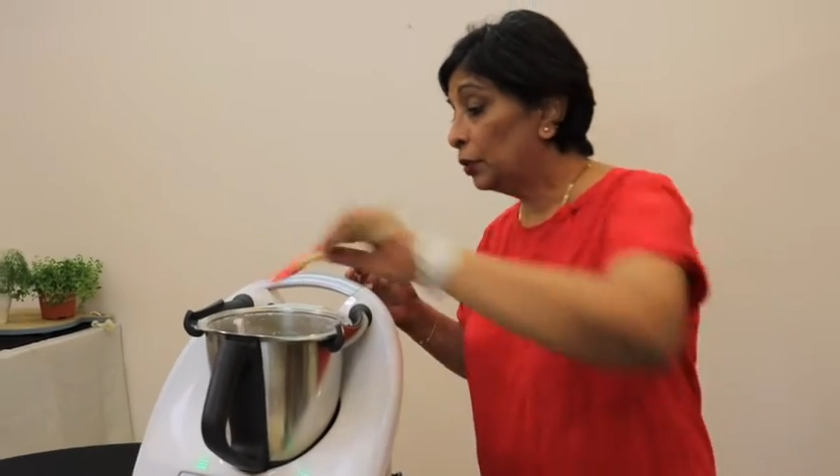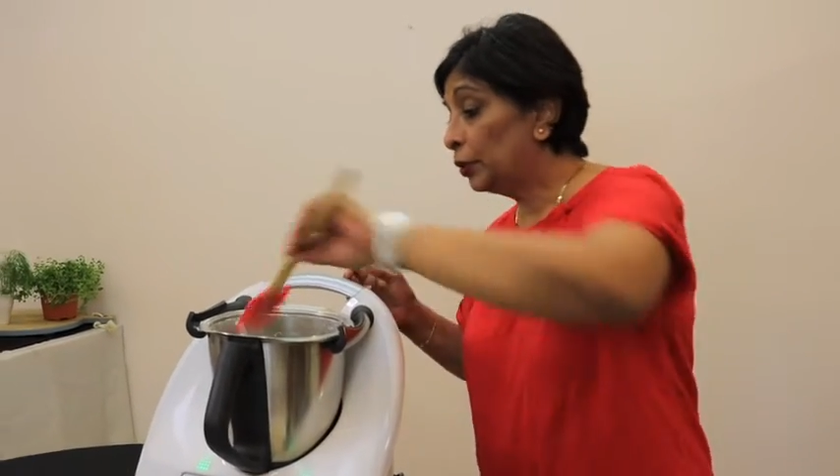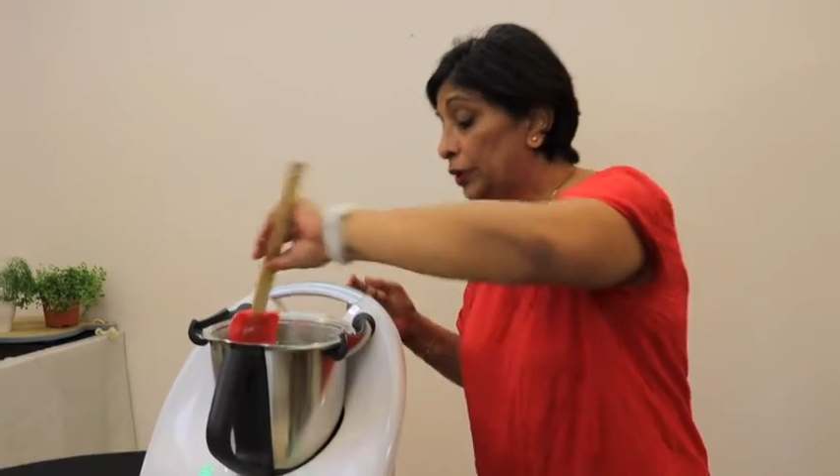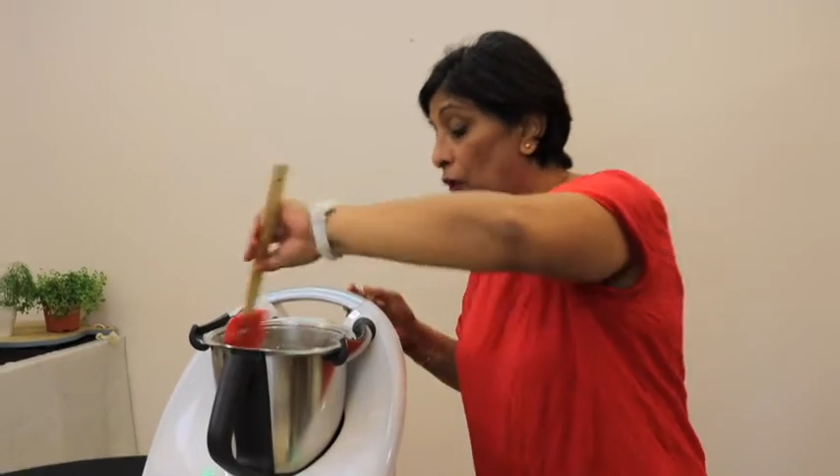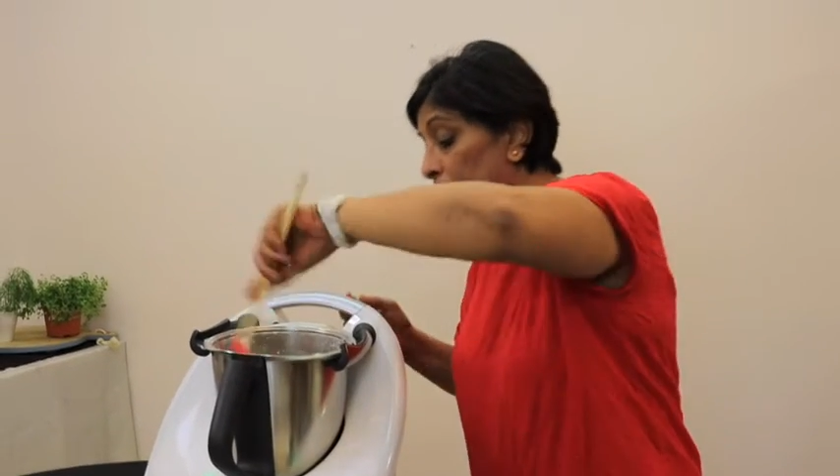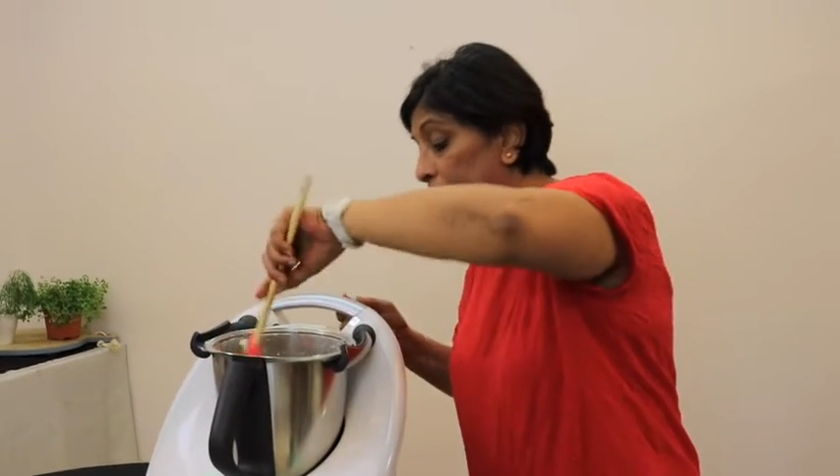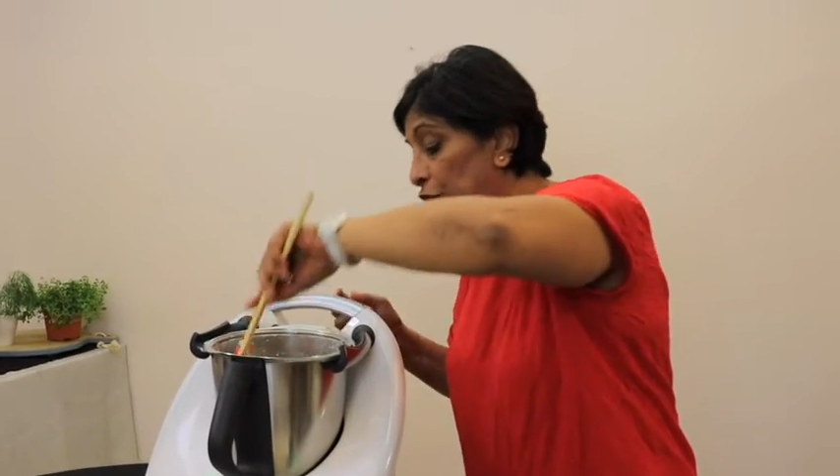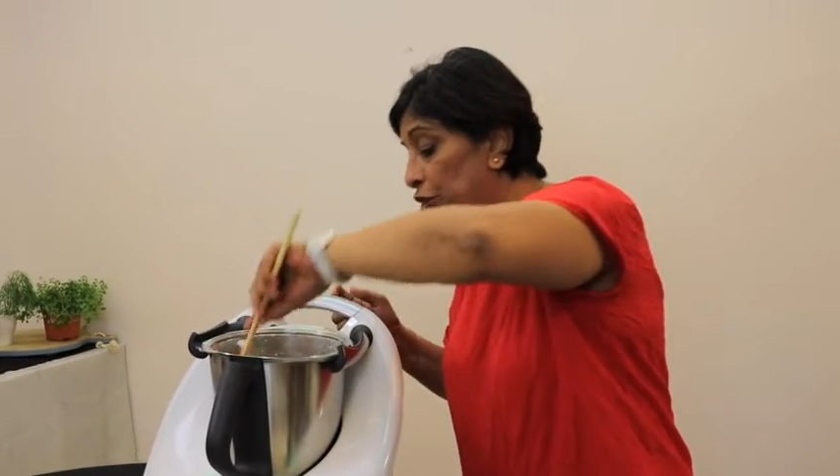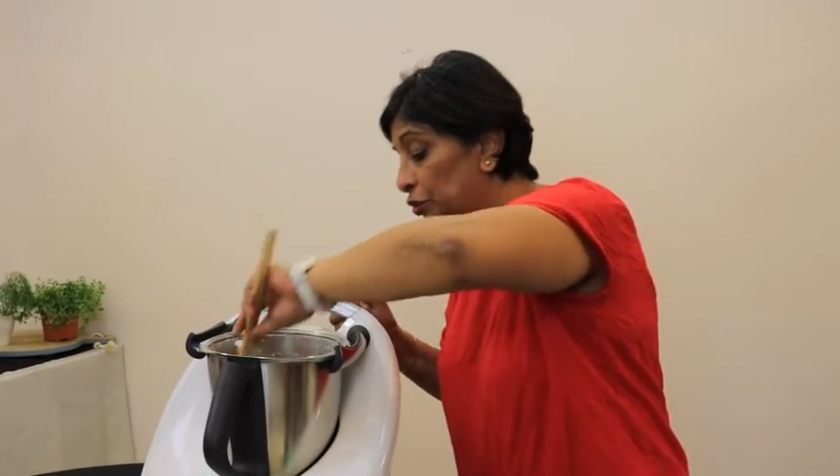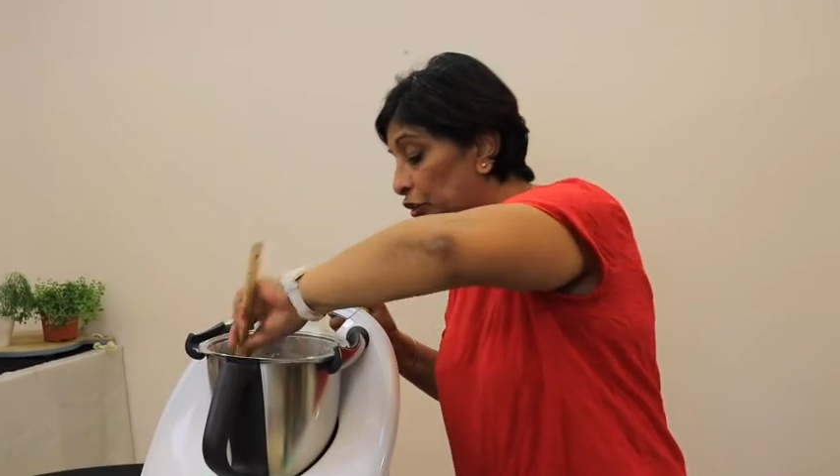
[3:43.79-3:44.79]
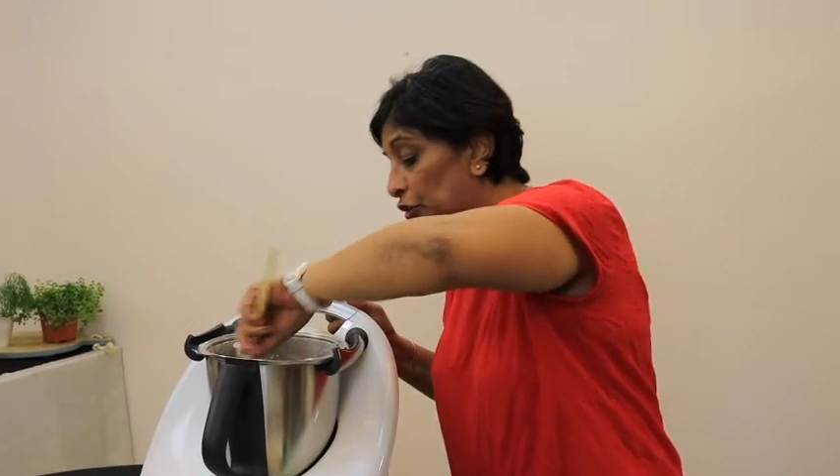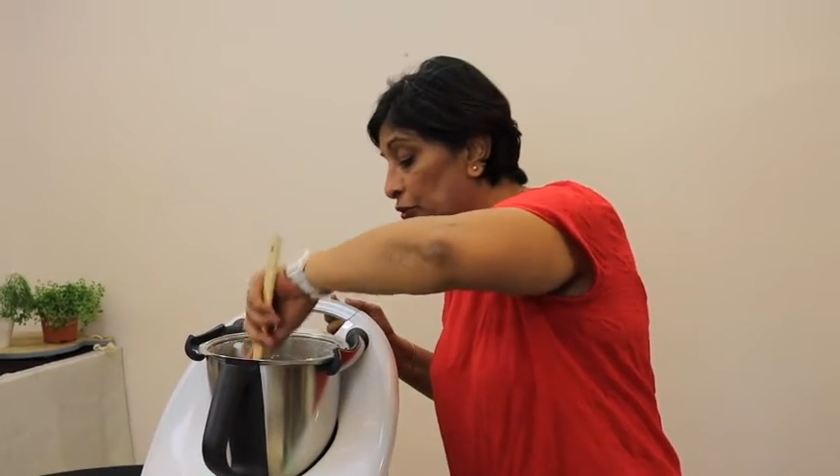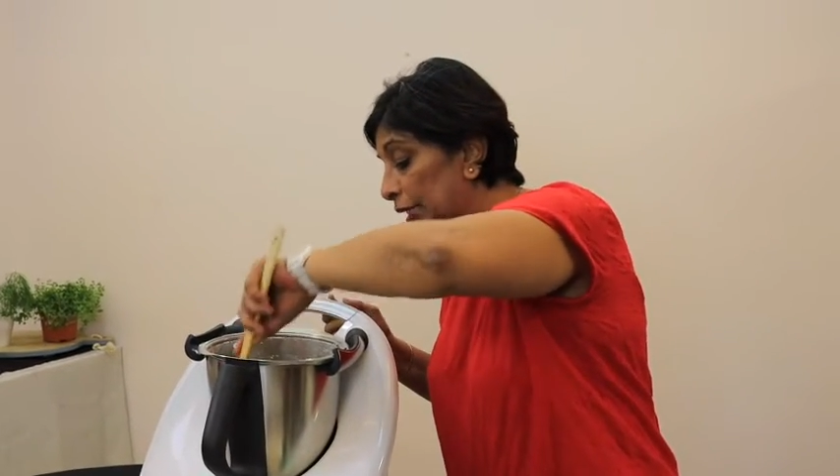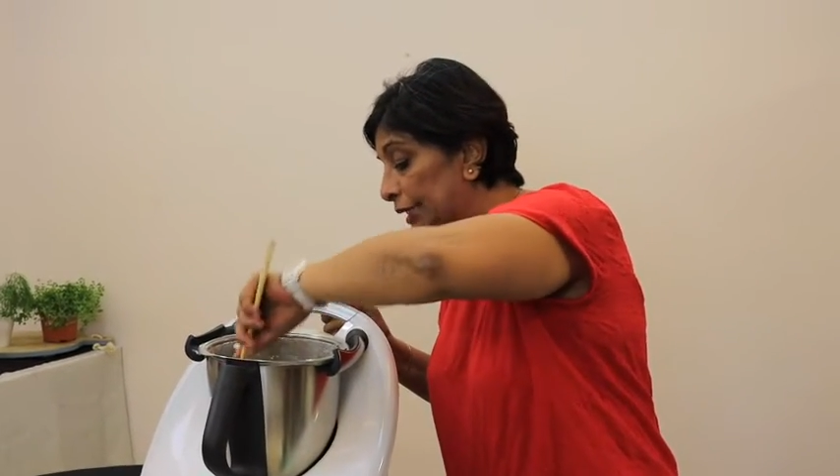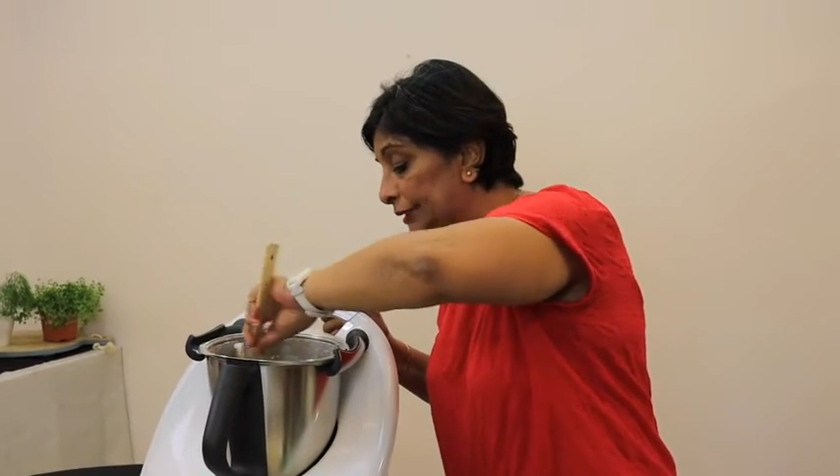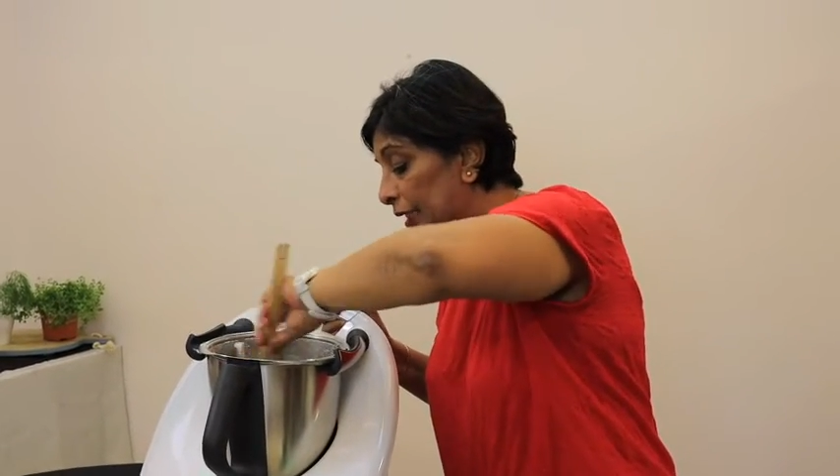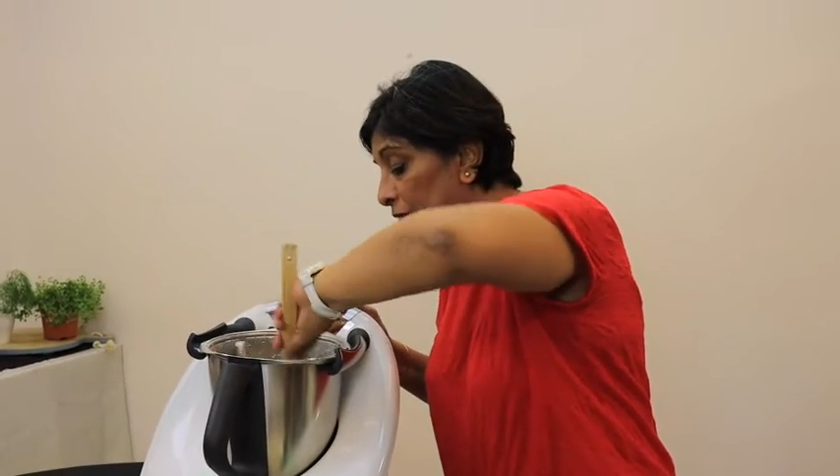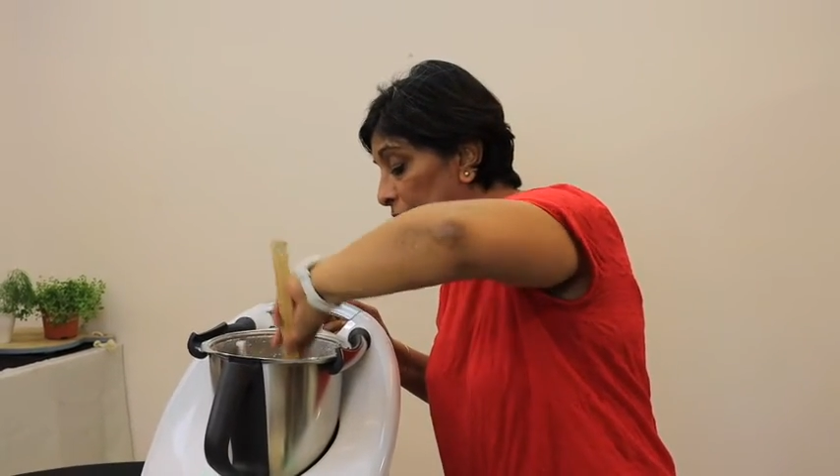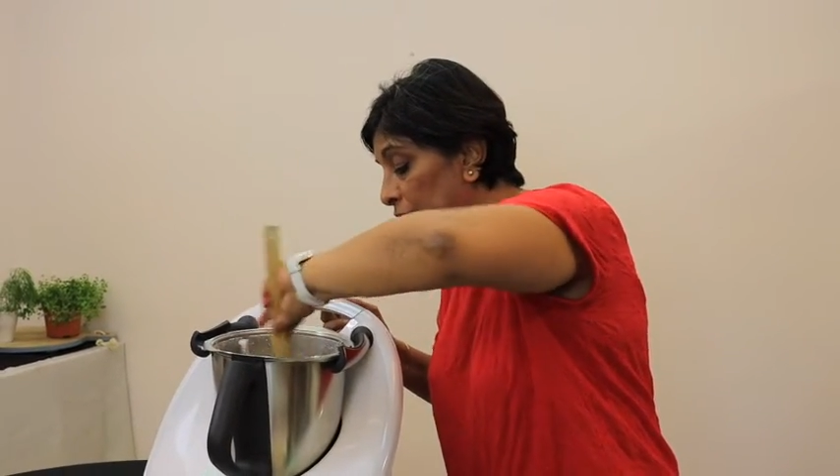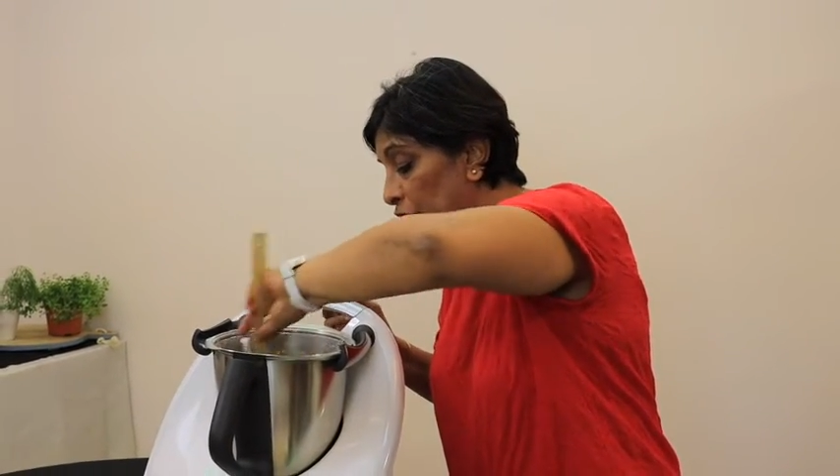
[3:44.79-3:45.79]
with orange juice to glaze
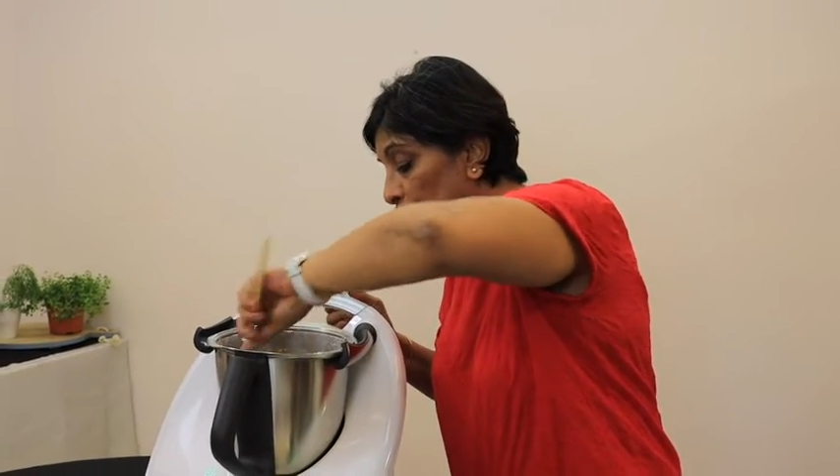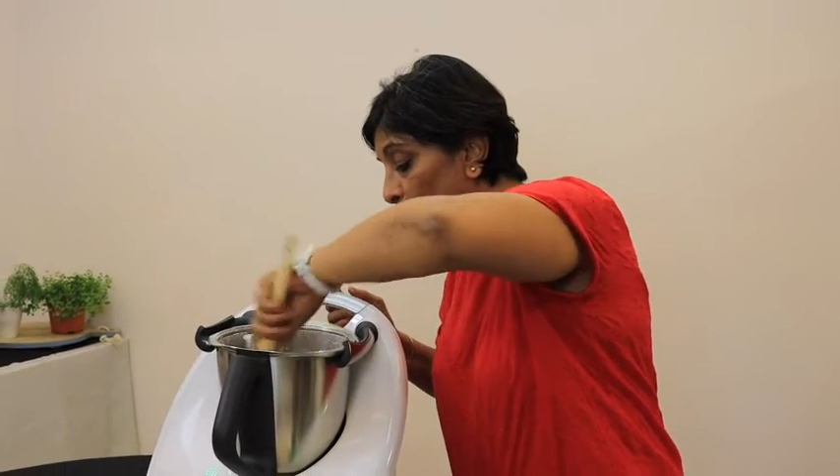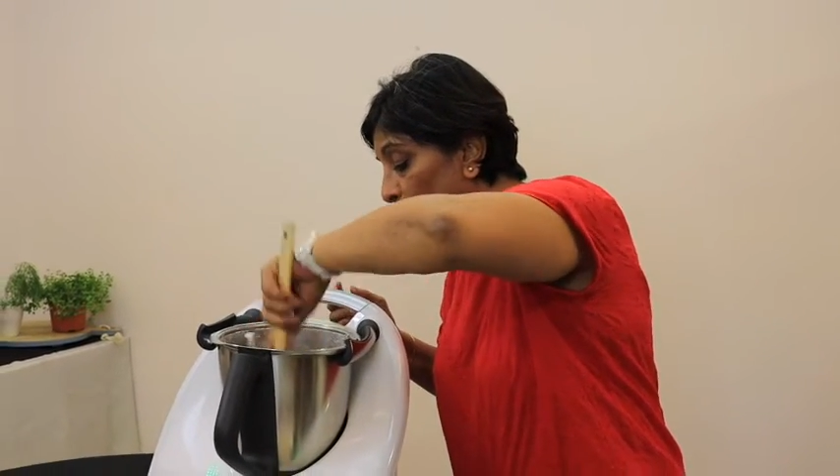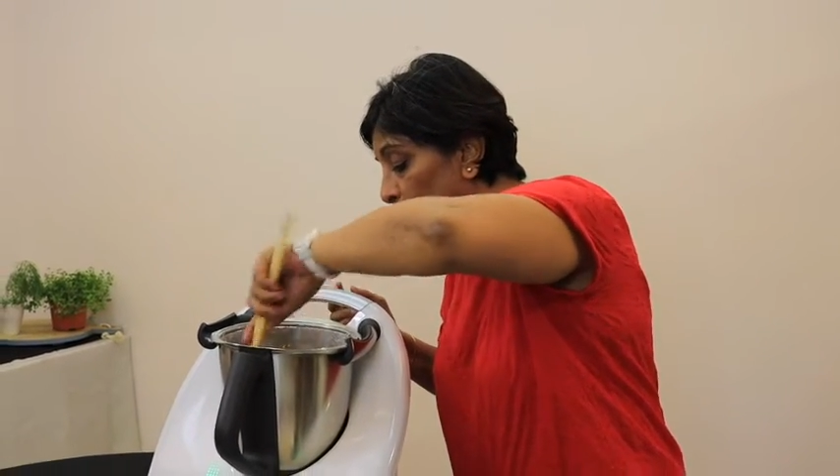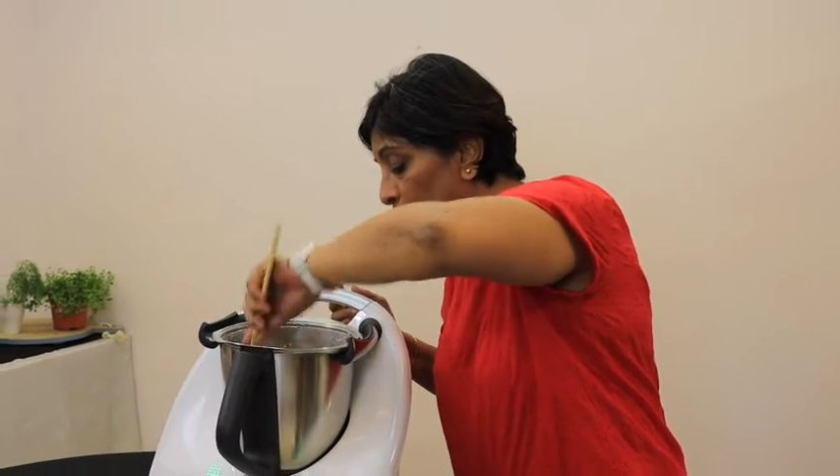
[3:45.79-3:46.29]
our scone